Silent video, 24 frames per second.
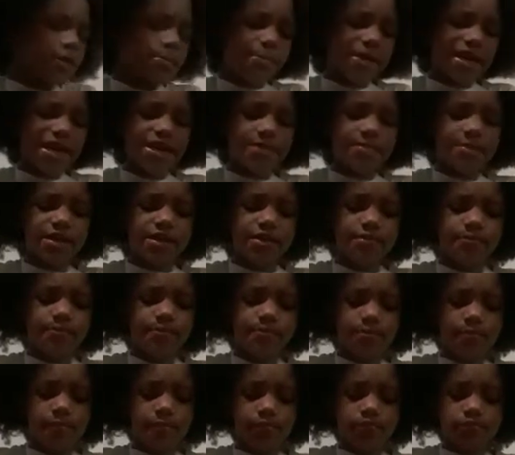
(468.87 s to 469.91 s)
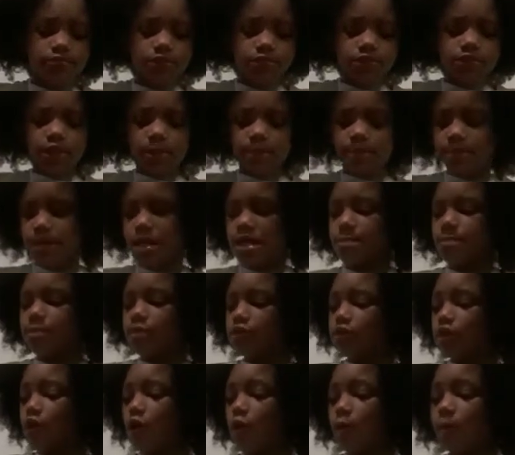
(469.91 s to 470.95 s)
baby, people
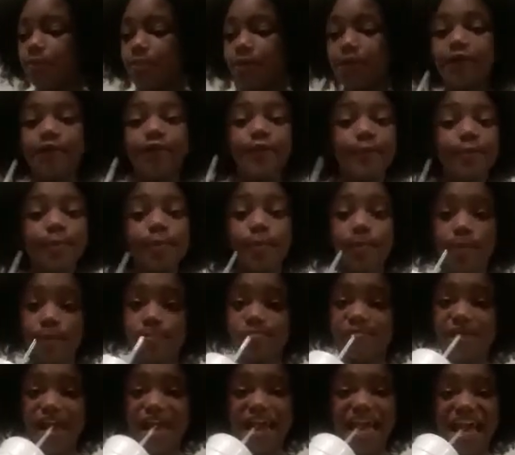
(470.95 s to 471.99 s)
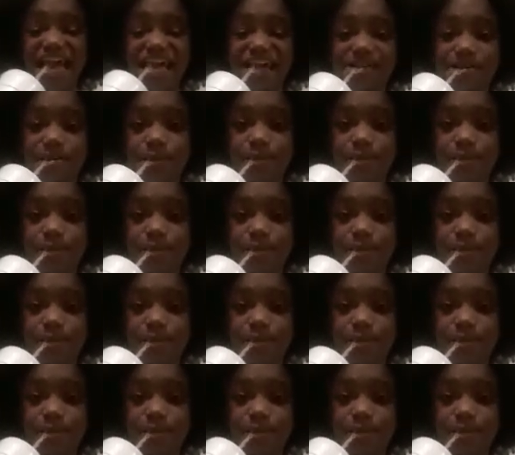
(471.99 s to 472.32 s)
gonna be mad.